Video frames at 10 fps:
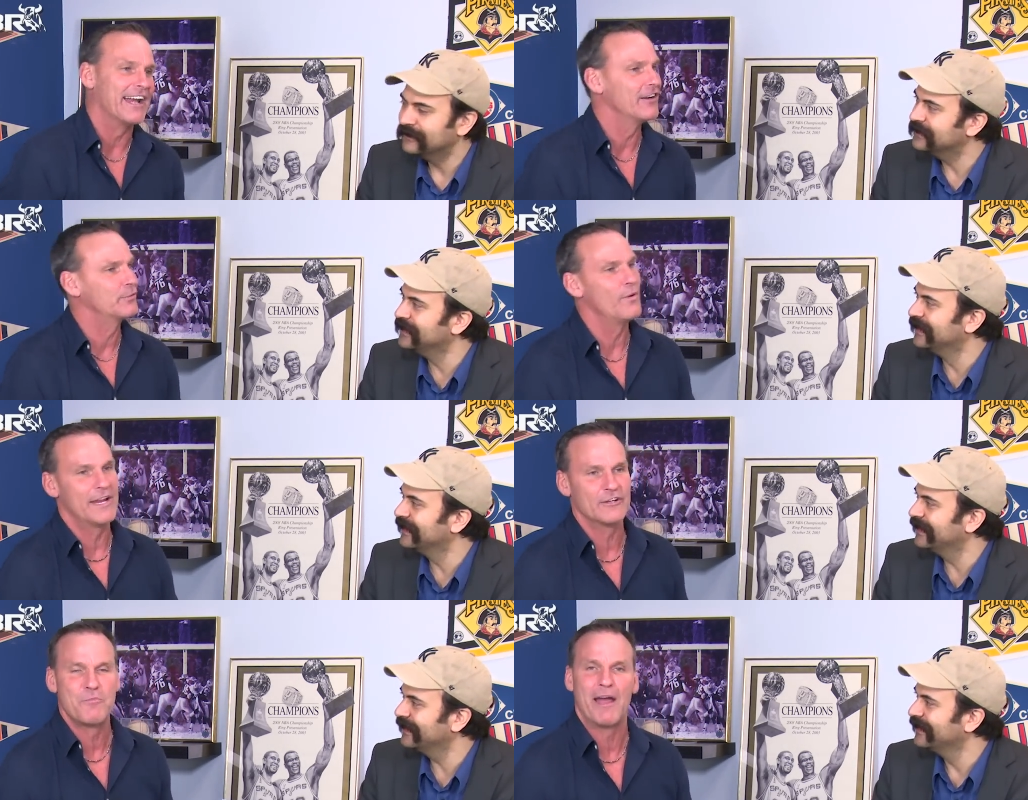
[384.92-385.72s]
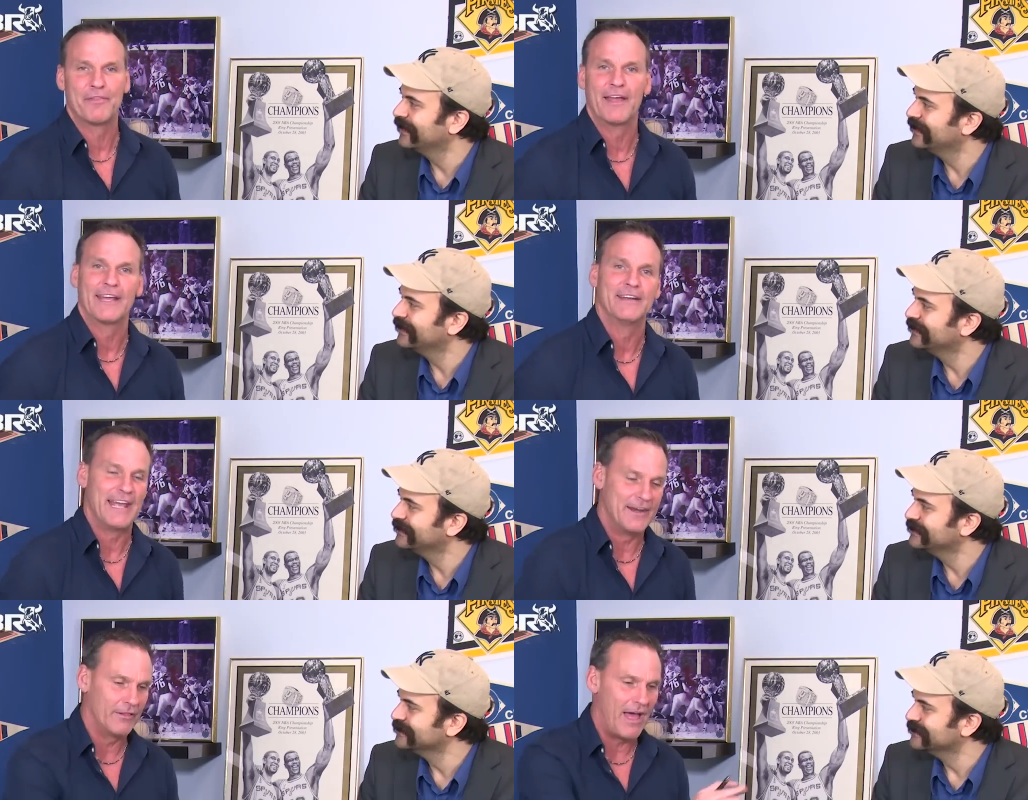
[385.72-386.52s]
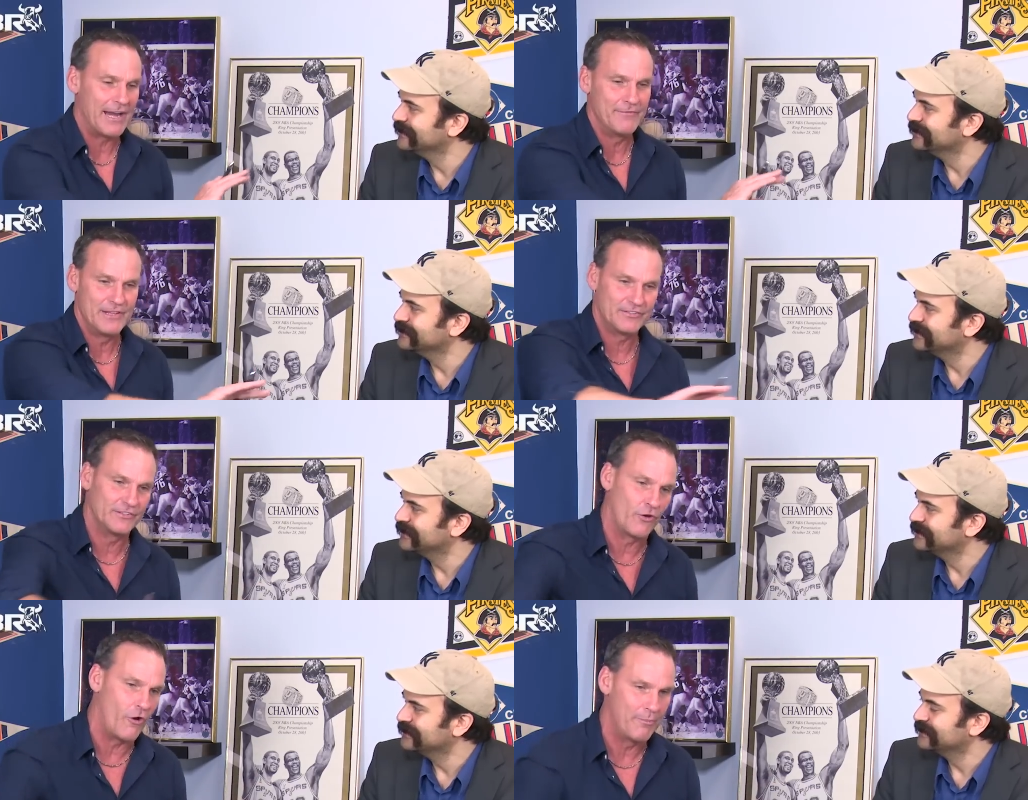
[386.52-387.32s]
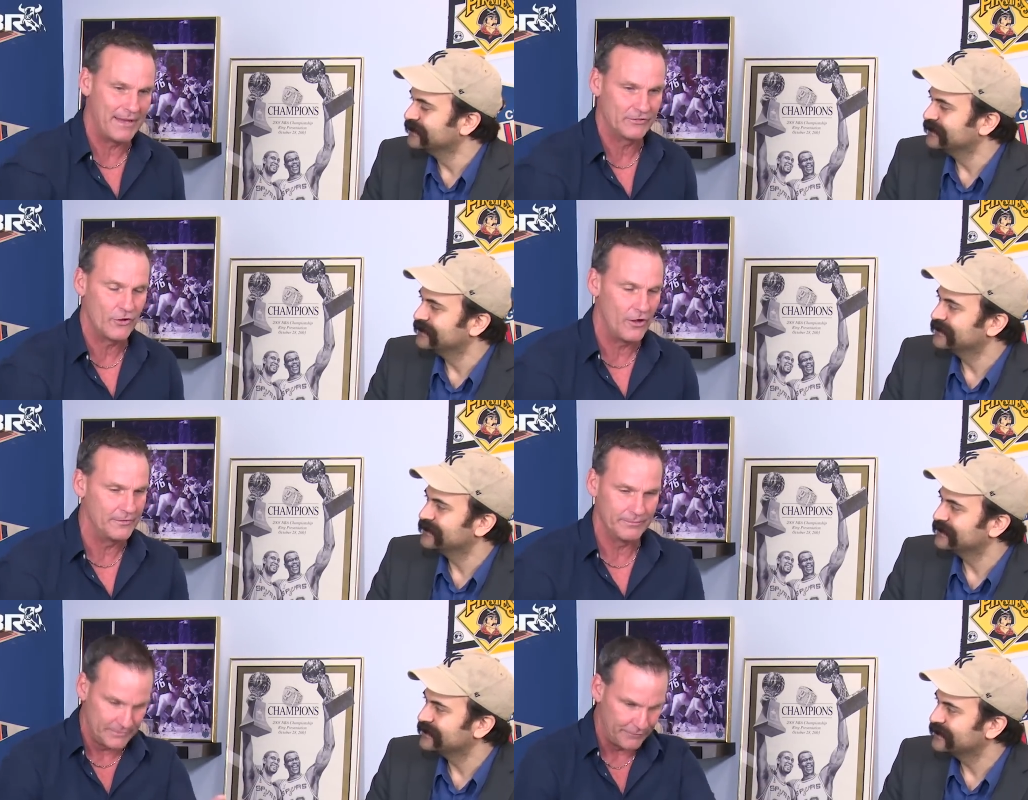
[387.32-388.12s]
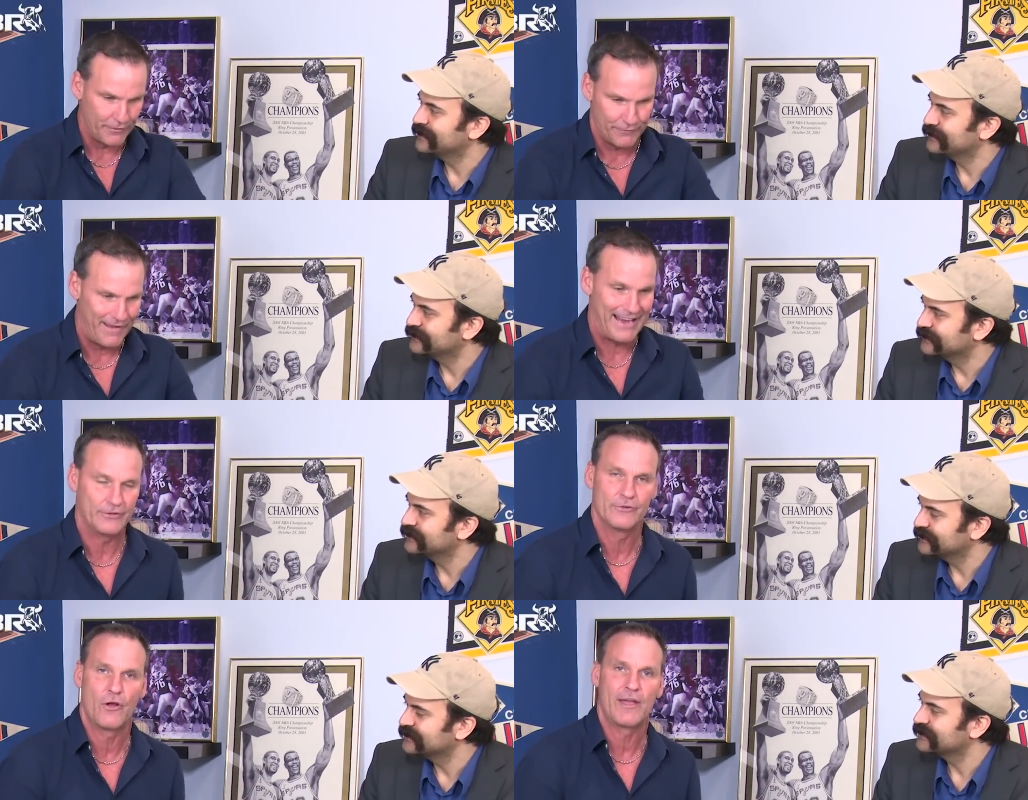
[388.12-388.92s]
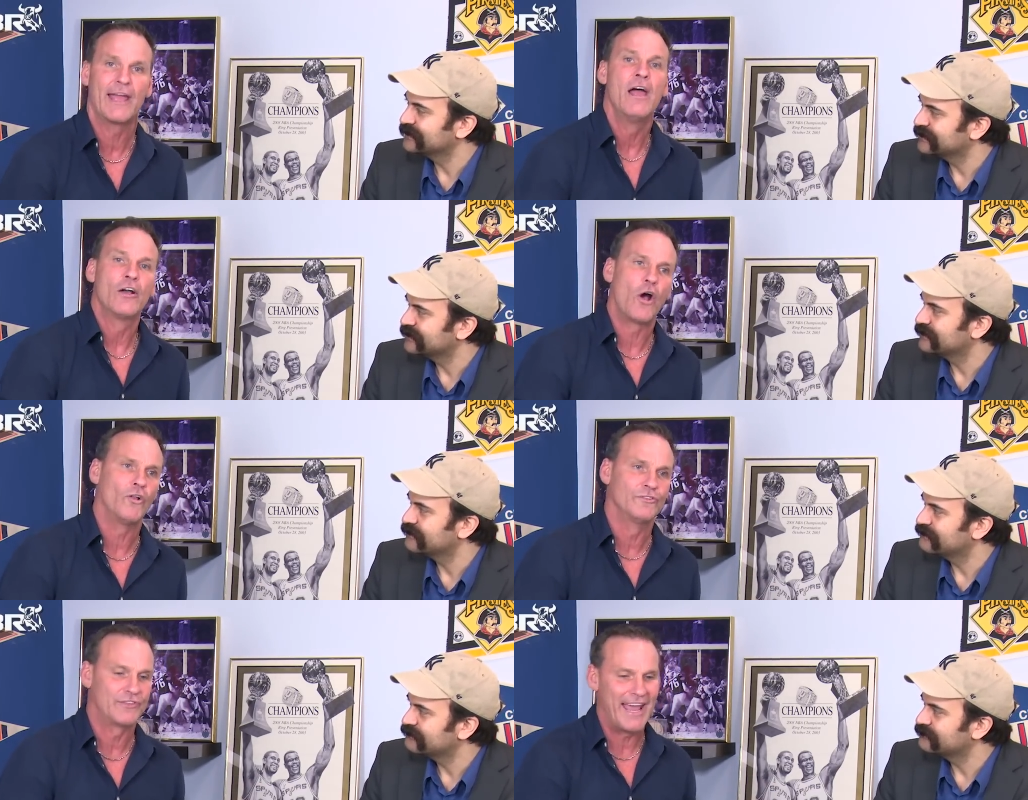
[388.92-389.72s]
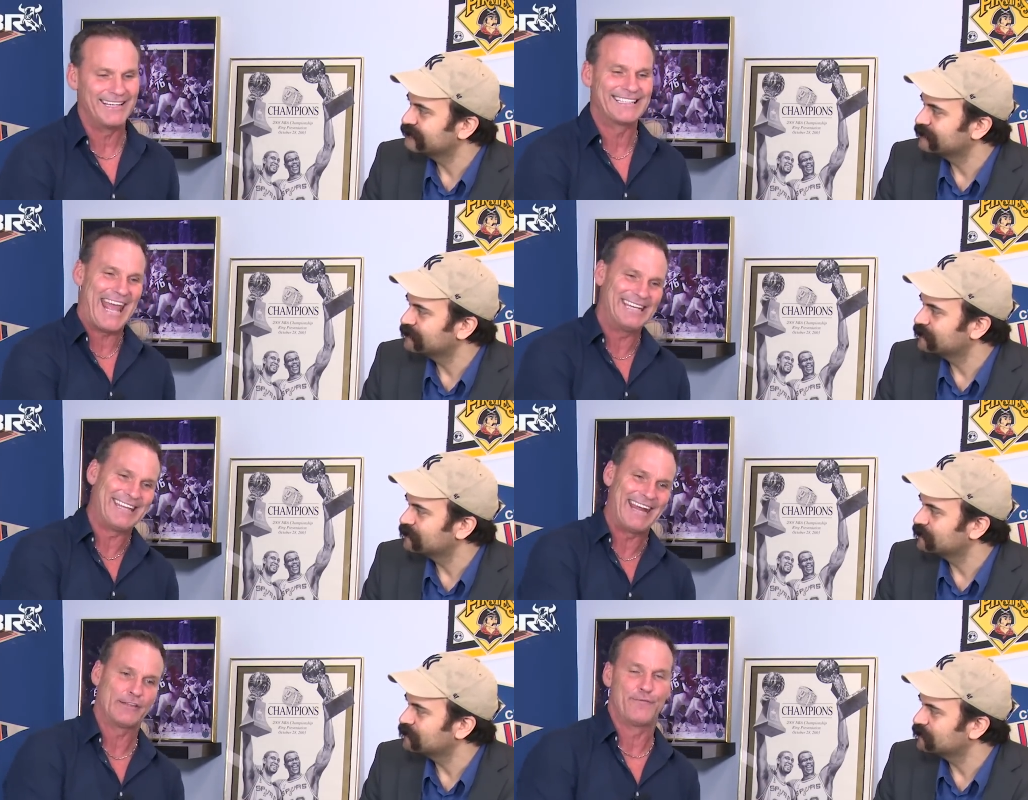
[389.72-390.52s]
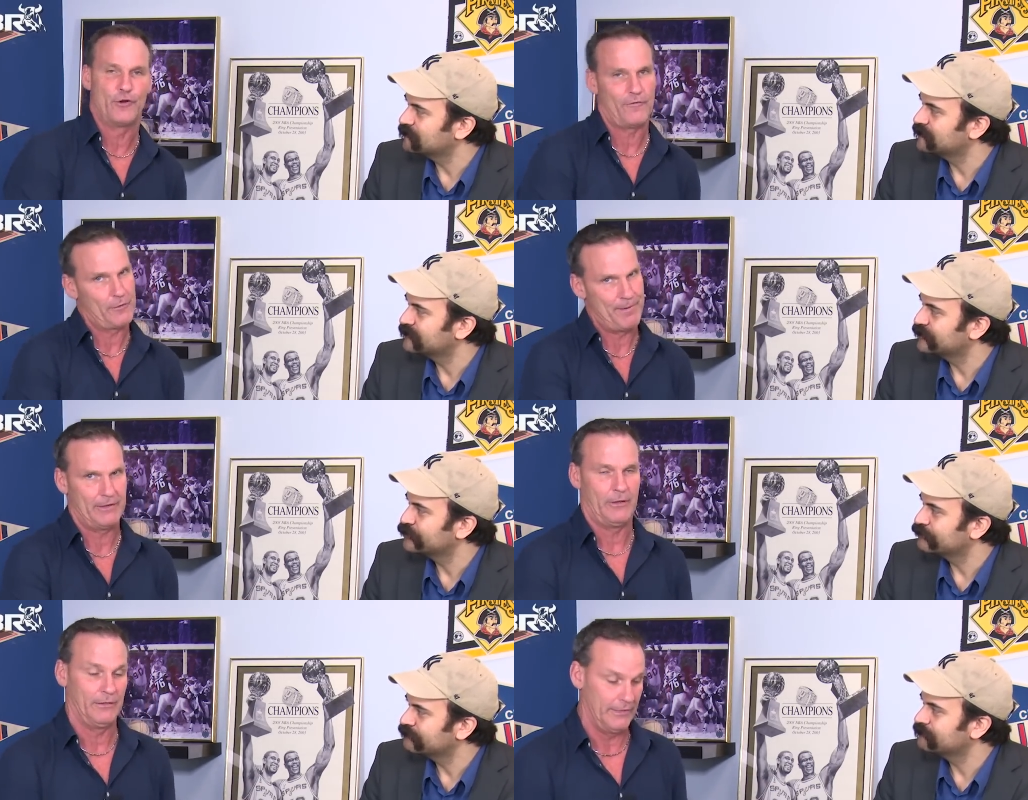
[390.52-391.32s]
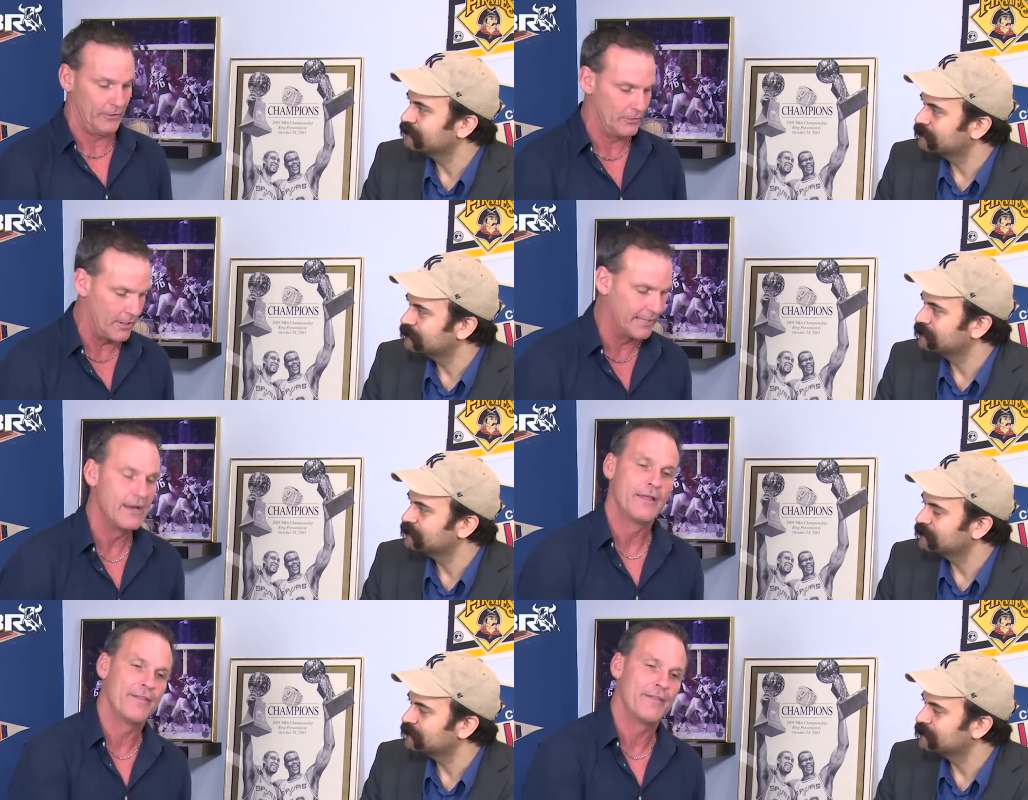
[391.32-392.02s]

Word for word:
Speaker 1: right. Here's my thinking, and a lot of this is all based on different factors. Okay. Golden State can take the foot off the pedal a little. All right.